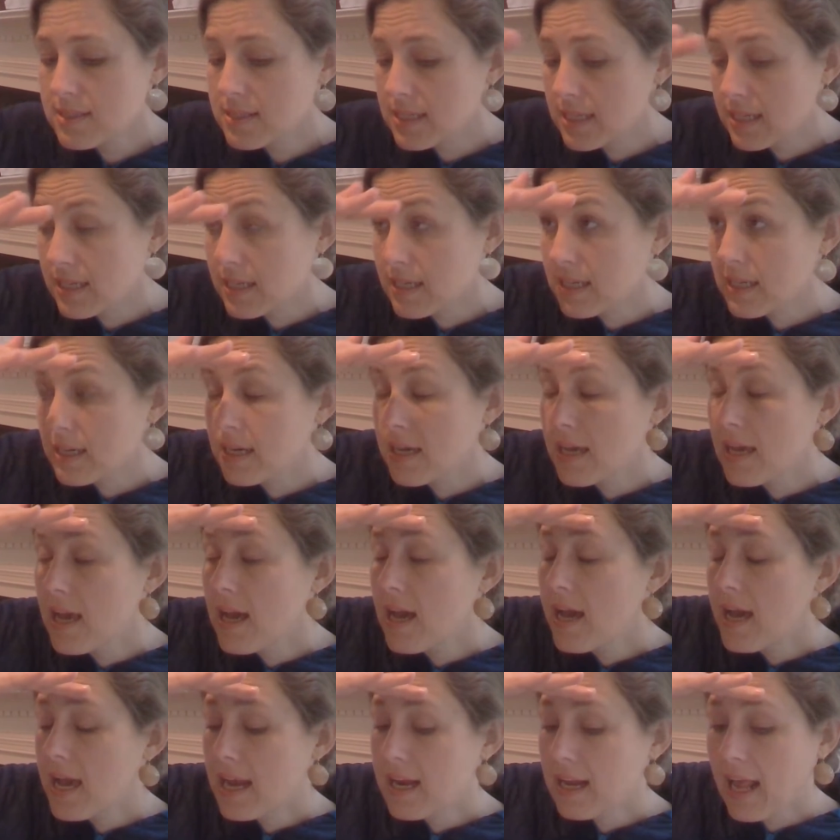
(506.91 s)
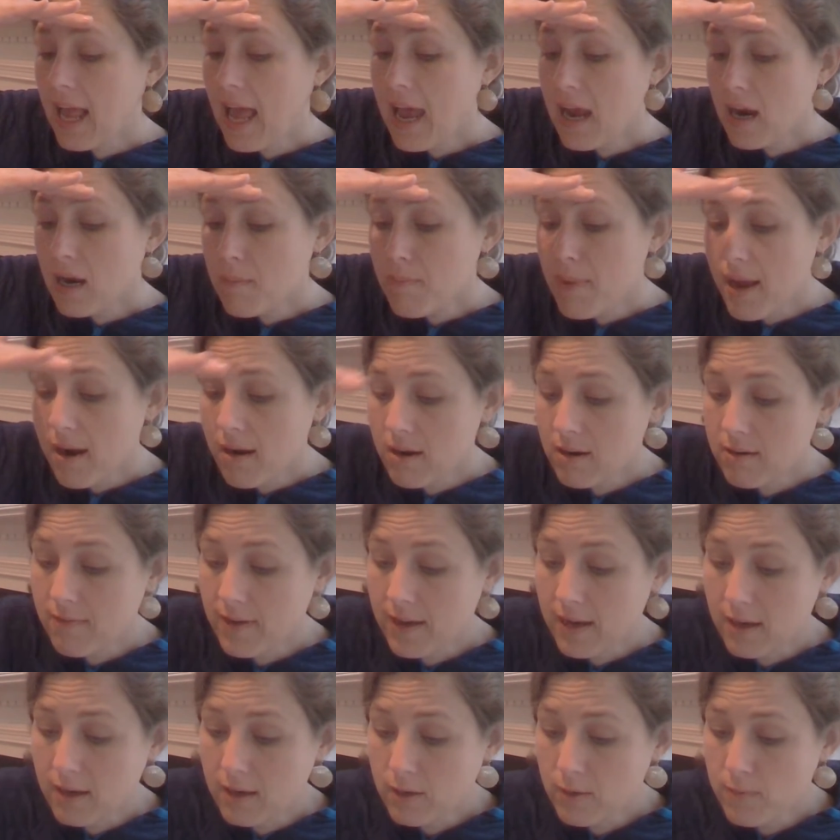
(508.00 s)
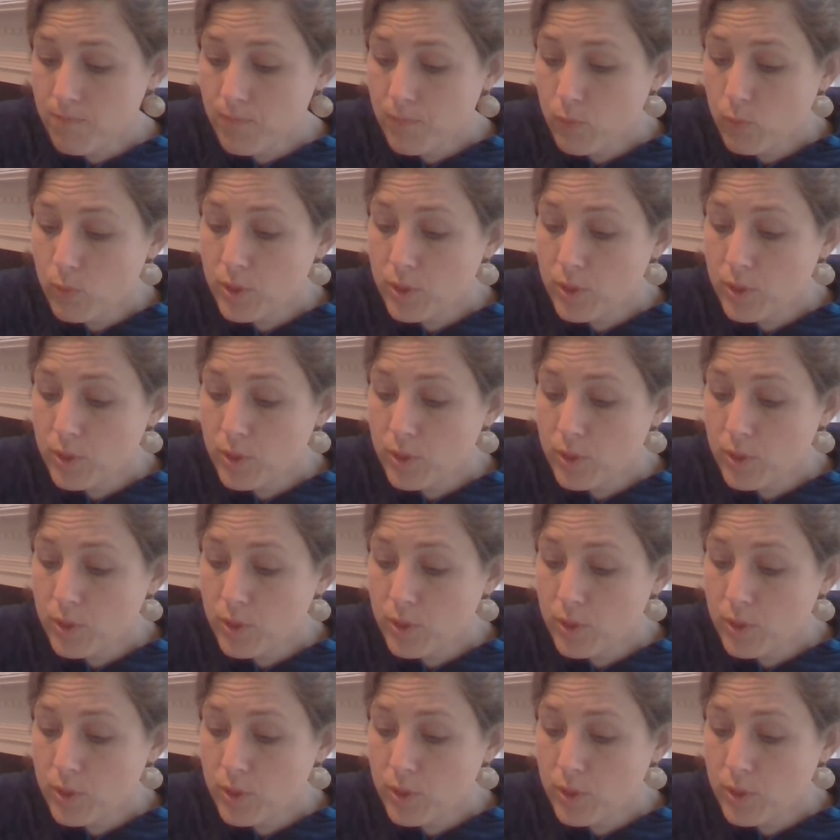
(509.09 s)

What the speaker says: sea and Caer Paravel,